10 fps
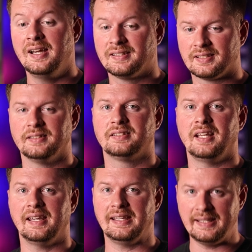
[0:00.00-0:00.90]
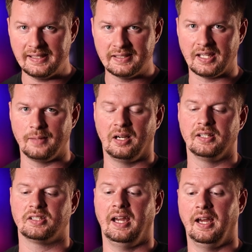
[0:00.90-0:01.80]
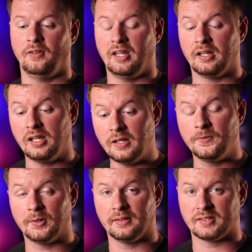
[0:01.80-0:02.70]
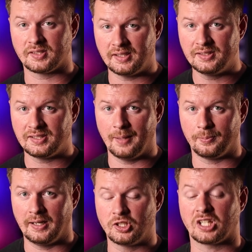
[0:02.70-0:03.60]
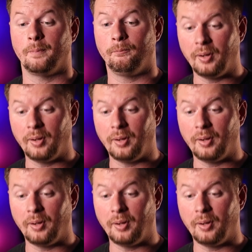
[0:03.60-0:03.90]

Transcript: Sunset is a must-have, and if you're in the Sunset project,